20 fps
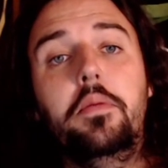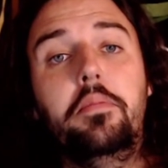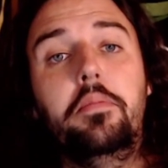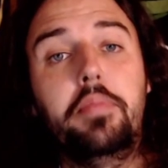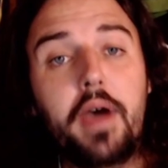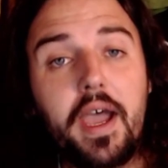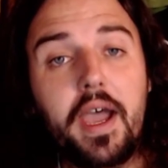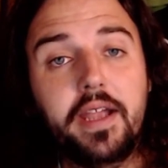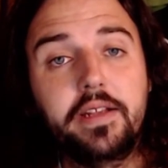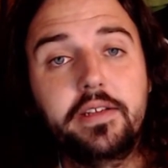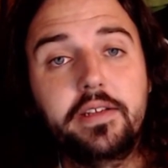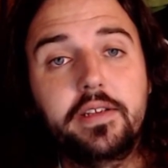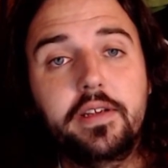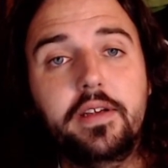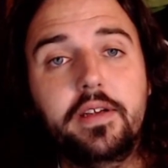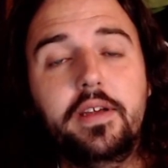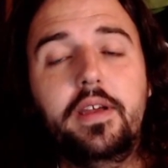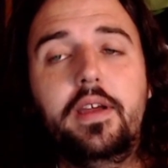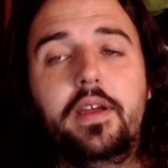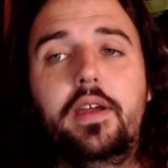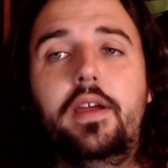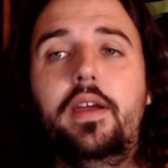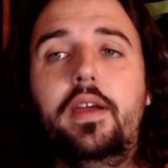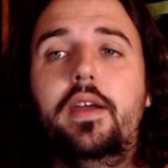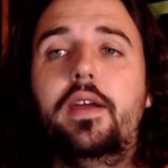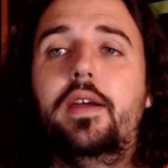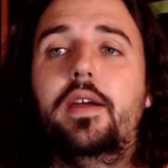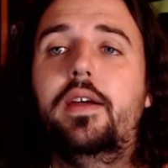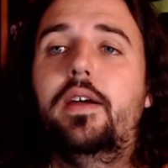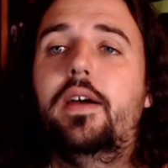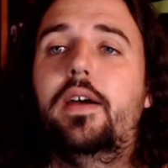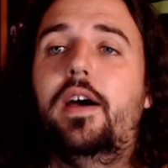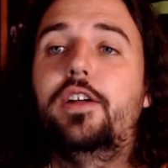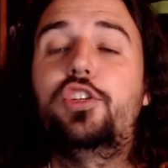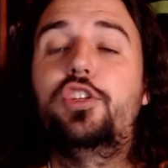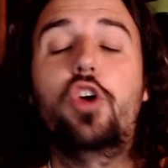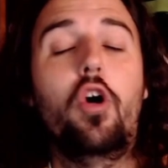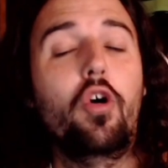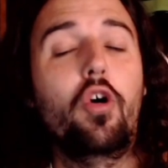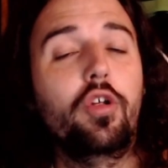But a
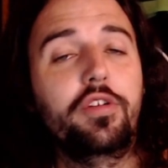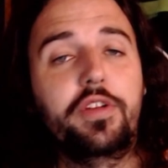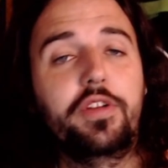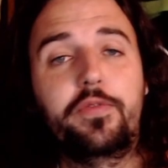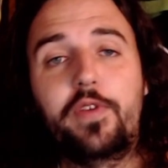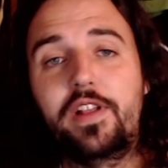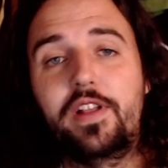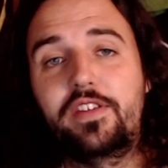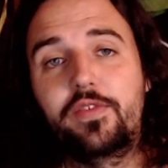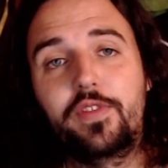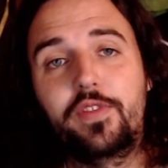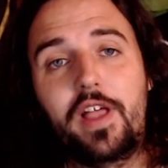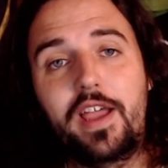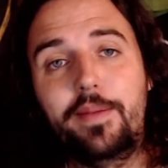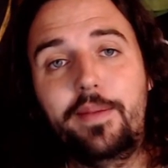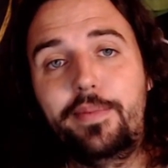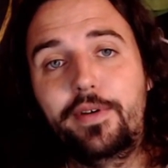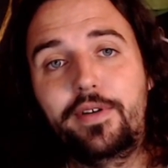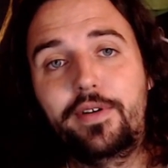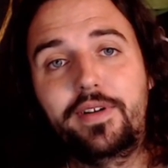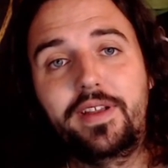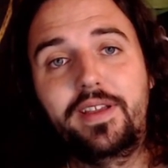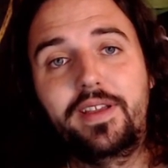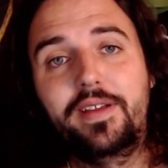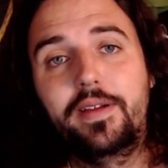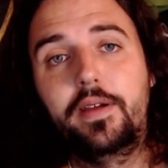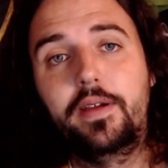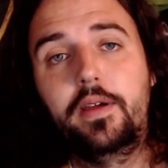total defensive liability.